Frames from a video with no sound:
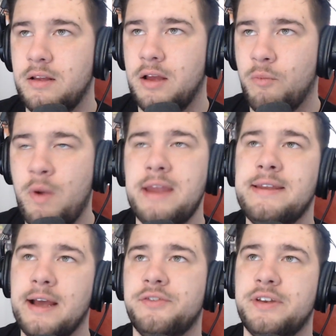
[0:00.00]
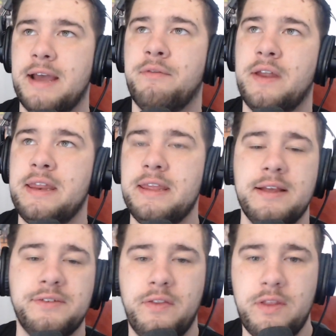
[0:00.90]
Ray tells Endeavor that he
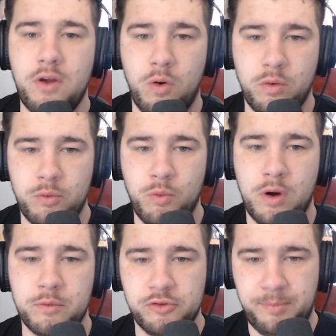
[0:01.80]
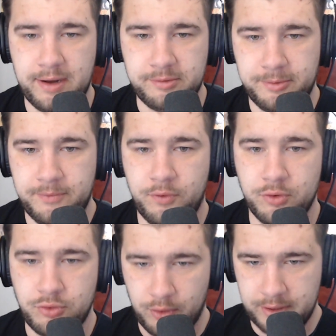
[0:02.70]
isn't the only one responsible for
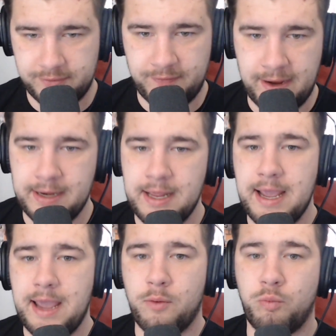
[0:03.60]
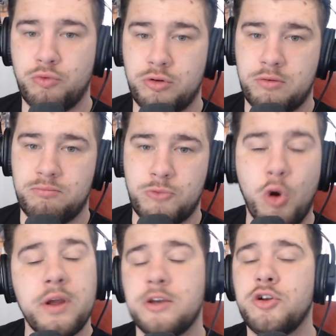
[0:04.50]
Toya's fate and
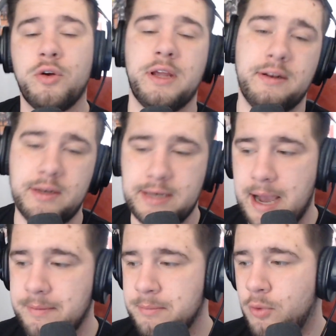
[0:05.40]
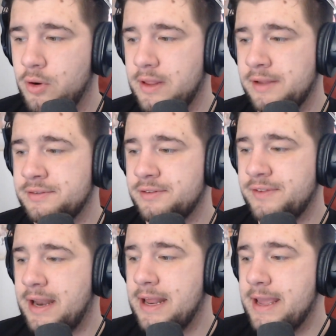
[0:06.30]
Toya turning into Dabi, more or less, and
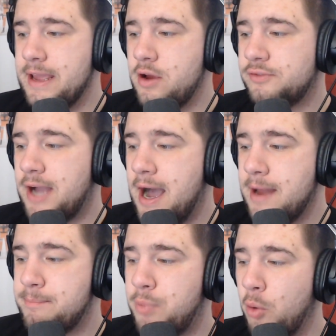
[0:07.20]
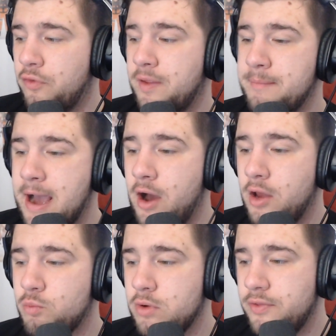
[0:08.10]
that it was on both of them now,
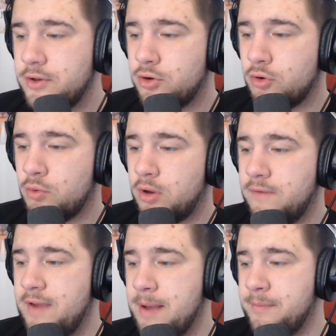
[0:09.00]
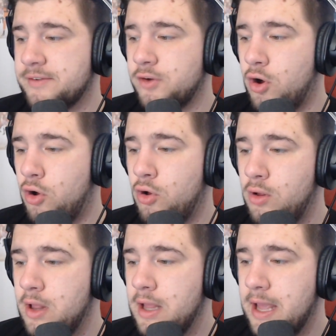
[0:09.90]
and really the Todoroki family as a
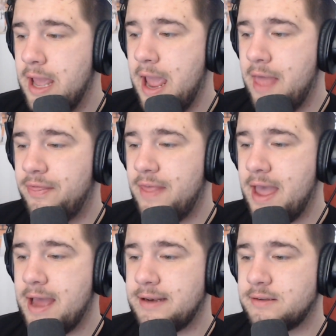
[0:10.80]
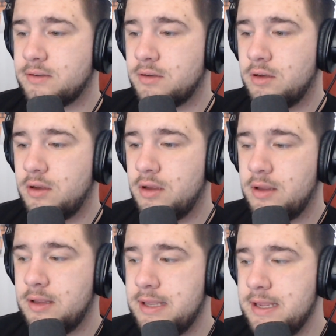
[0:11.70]
whole, and that
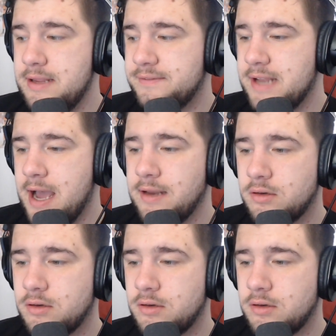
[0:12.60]
he's not,